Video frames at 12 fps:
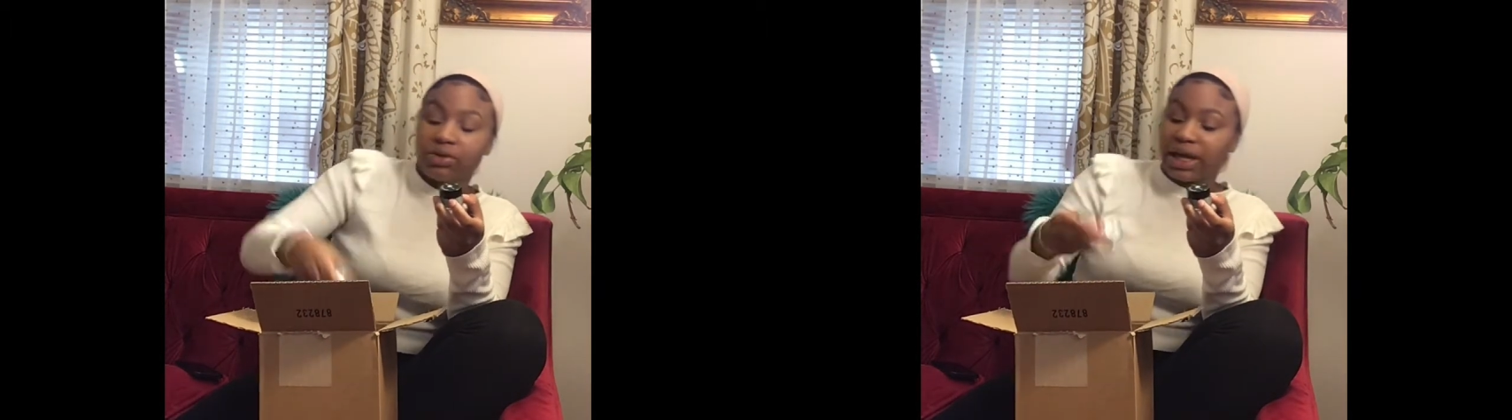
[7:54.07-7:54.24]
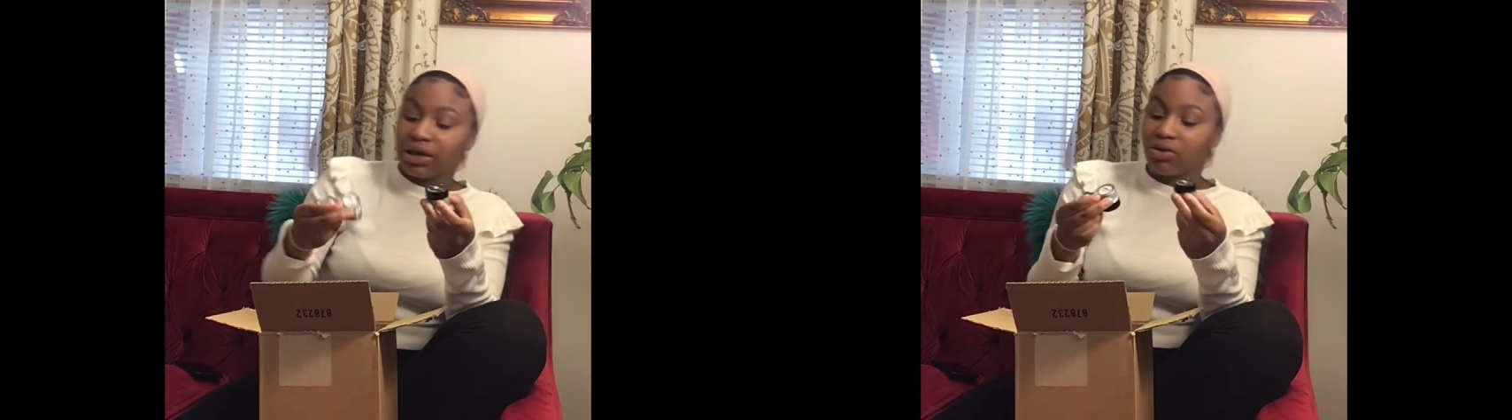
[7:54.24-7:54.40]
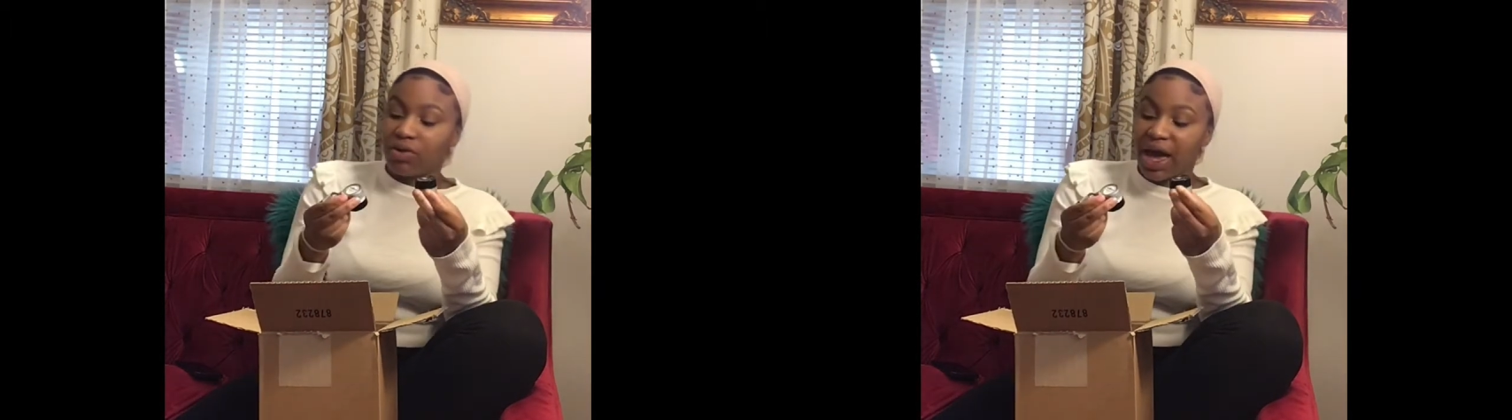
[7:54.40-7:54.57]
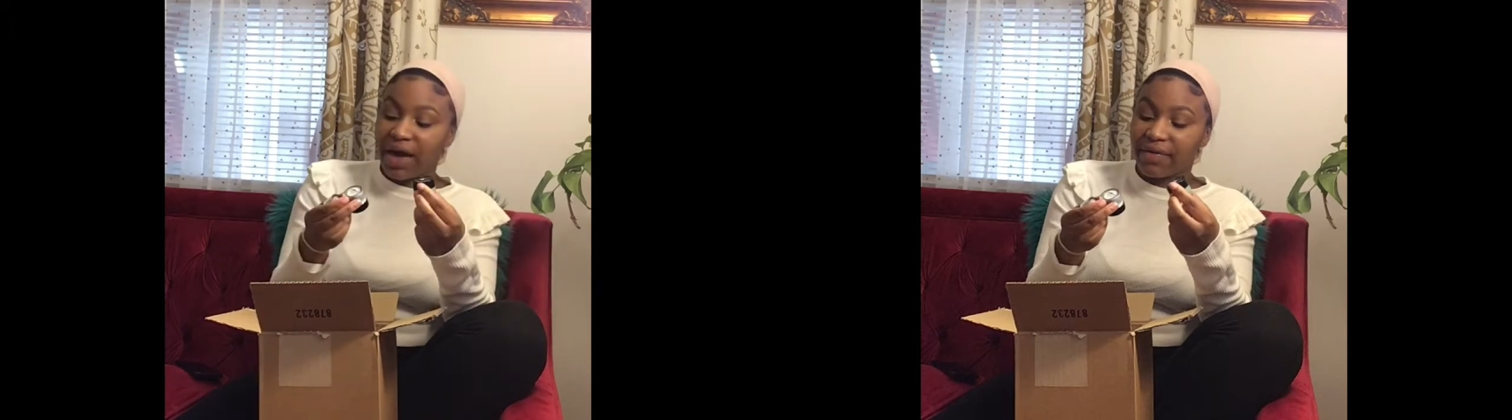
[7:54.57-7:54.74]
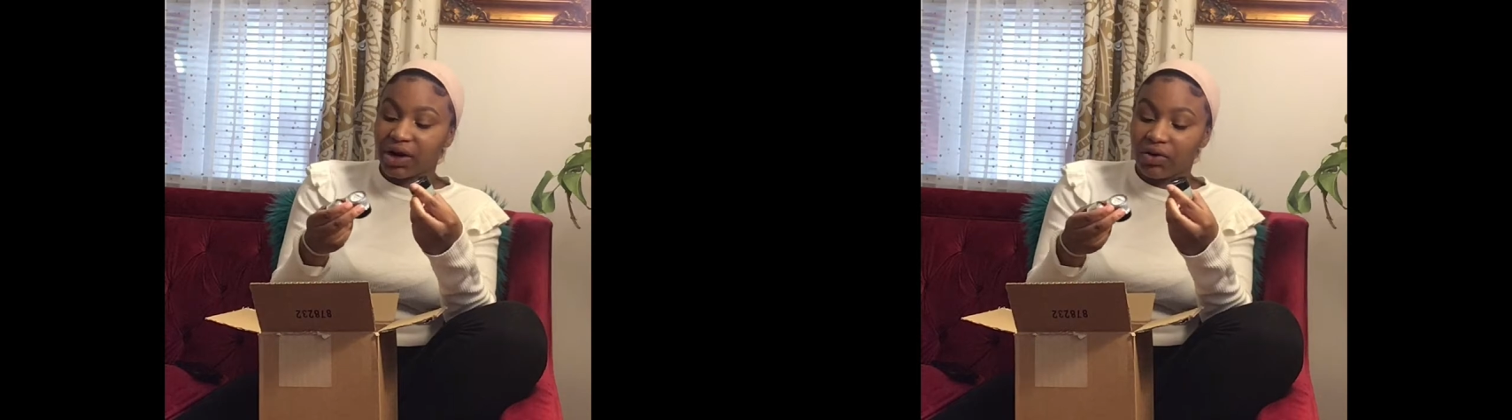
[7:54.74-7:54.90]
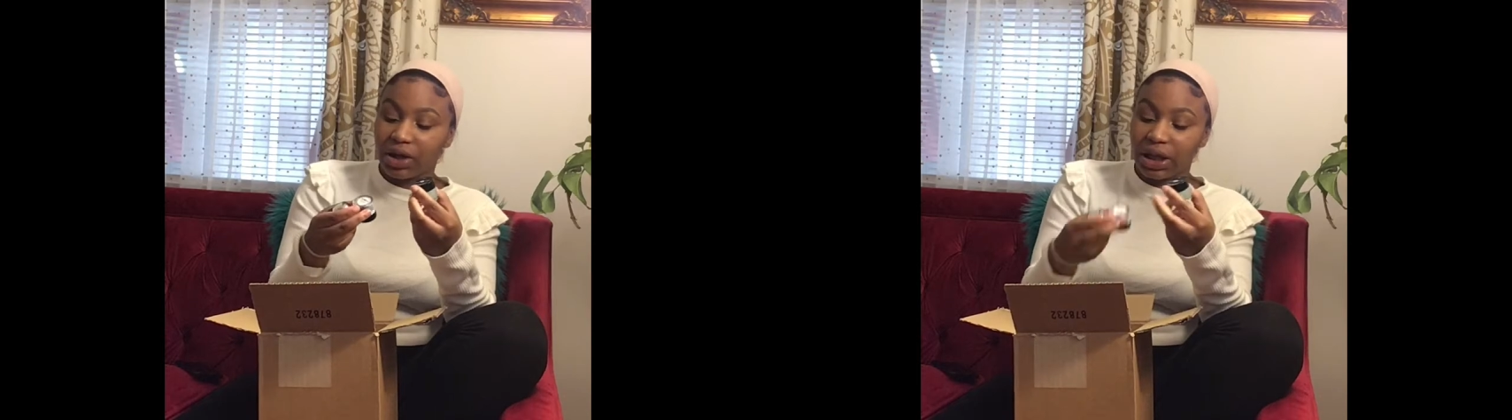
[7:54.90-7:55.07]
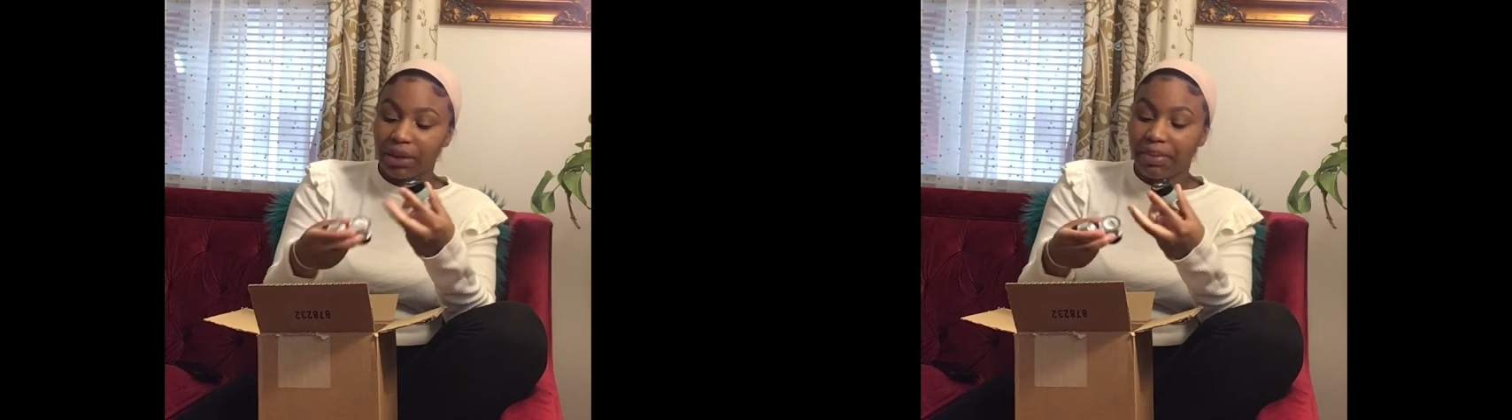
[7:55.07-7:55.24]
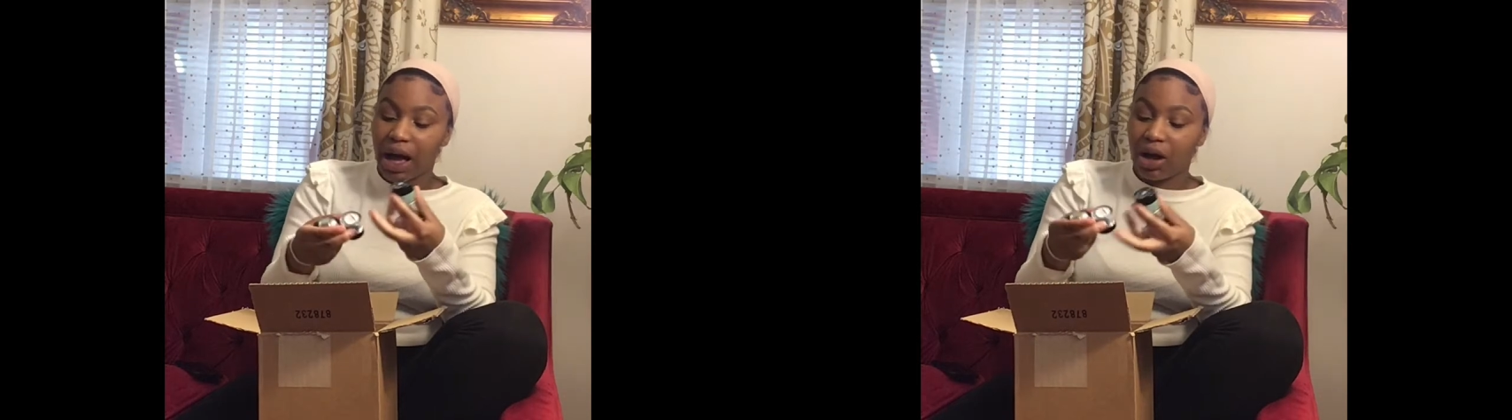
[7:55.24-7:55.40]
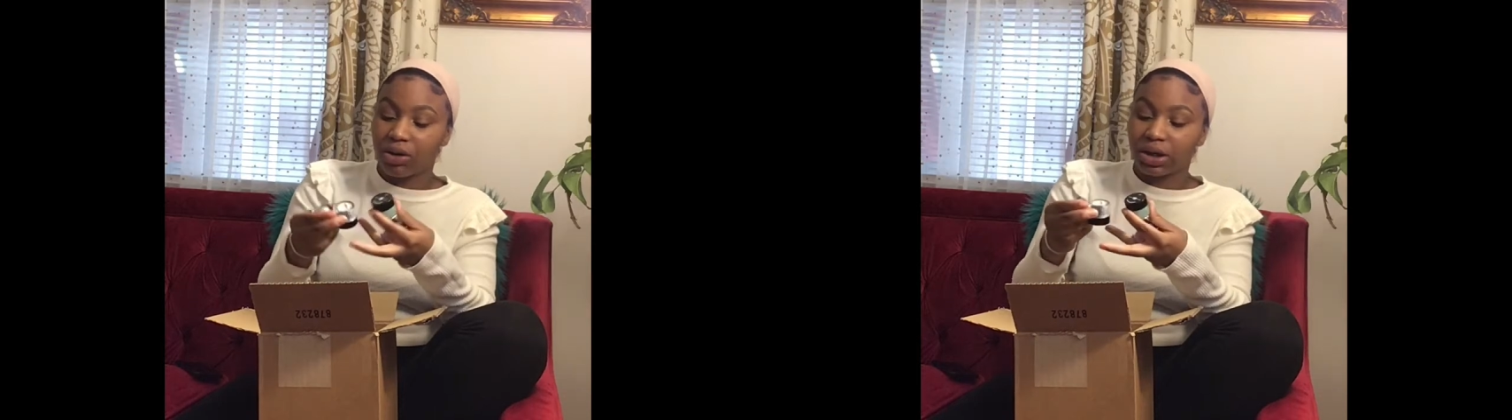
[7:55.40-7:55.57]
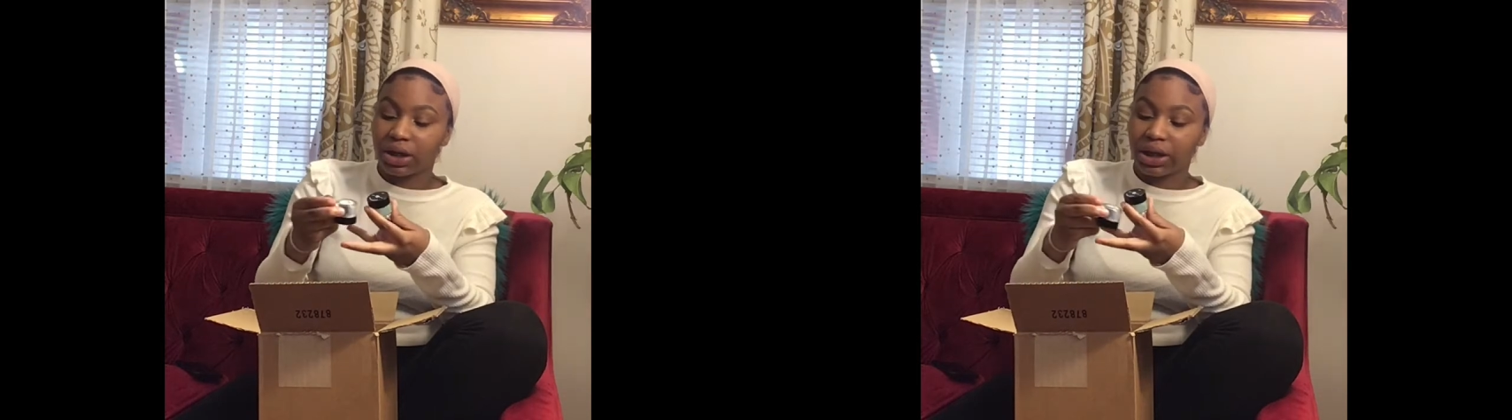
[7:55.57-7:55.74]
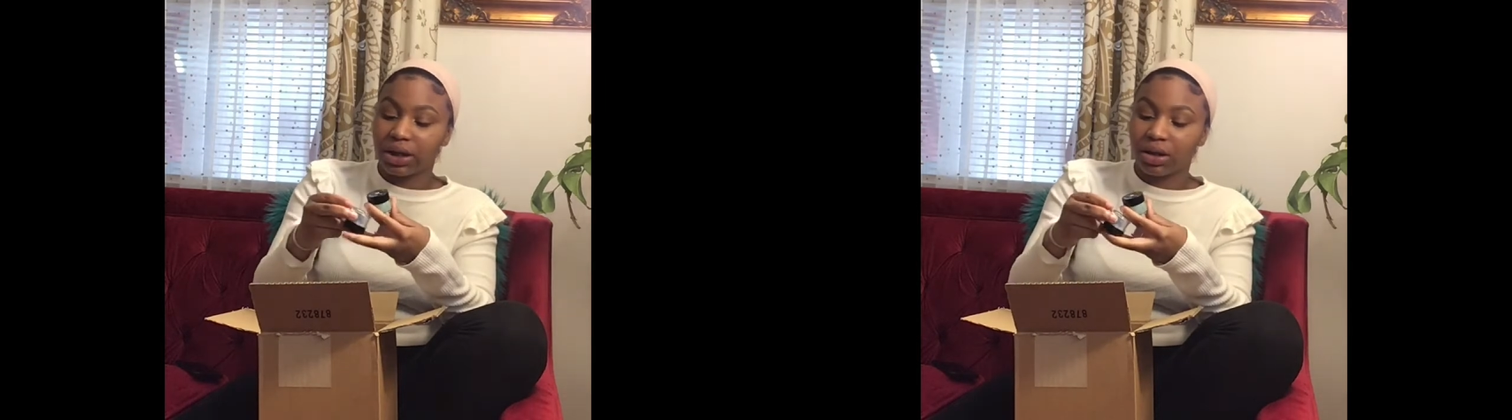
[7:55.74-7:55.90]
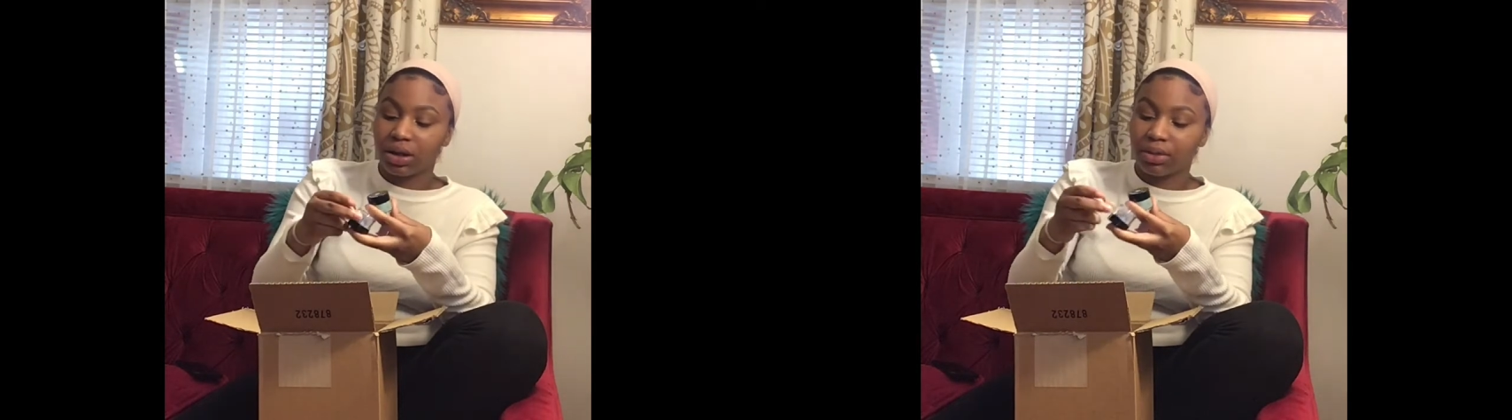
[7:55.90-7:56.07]
They do have acrylic powder
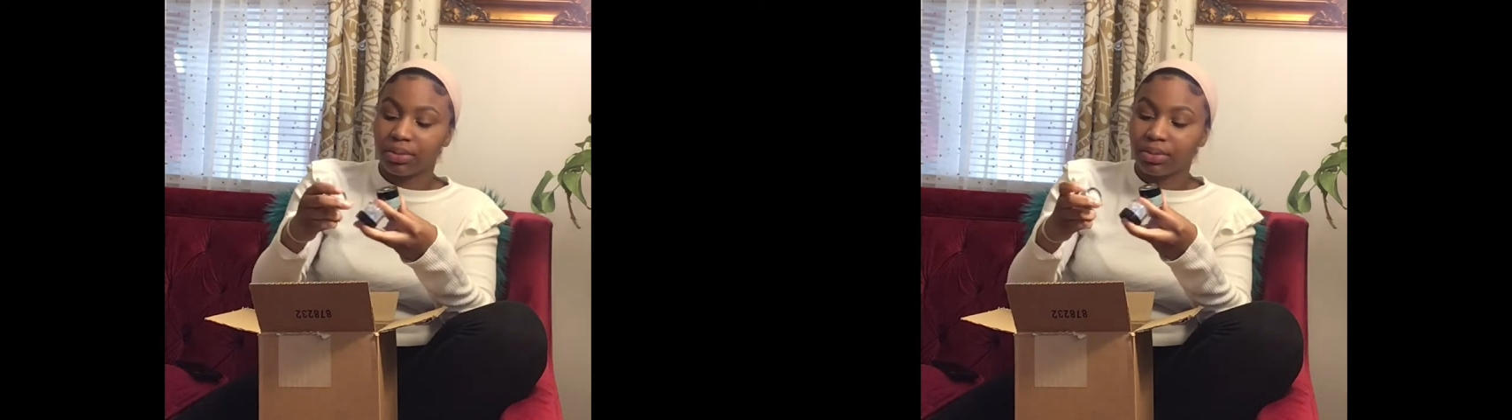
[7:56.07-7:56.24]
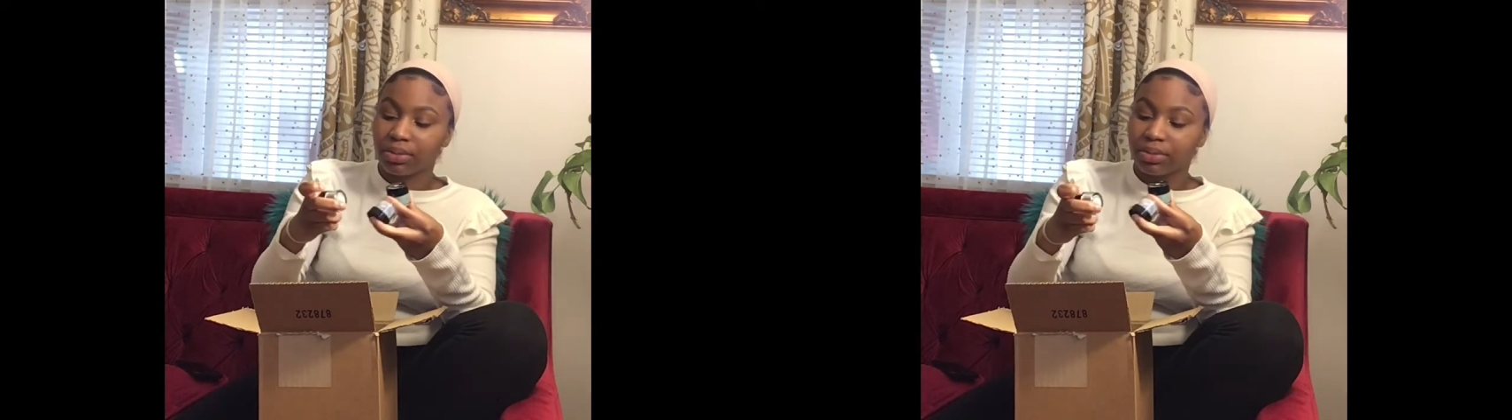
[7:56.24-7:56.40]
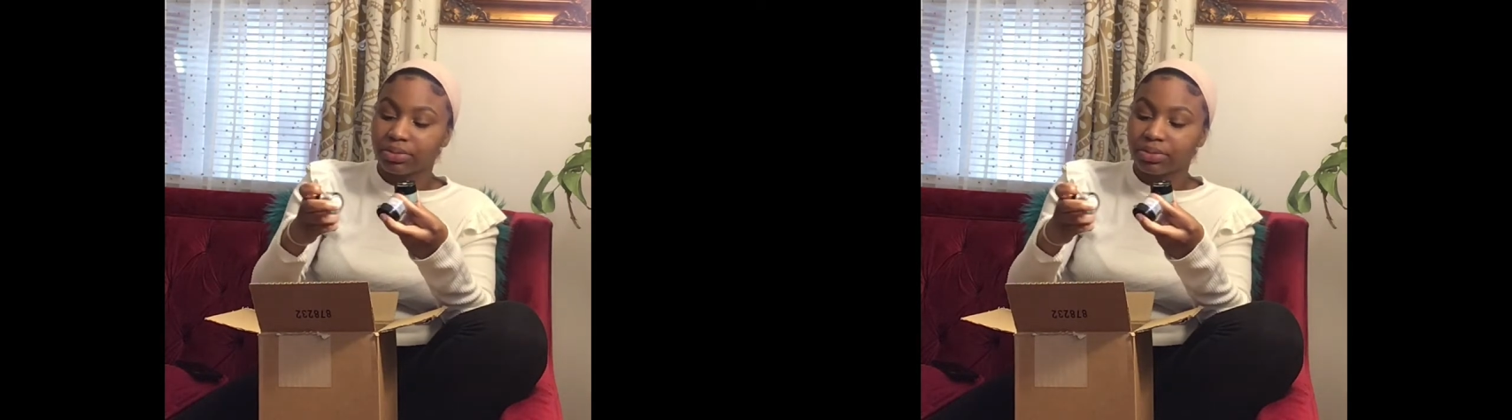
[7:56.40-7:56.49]
in them,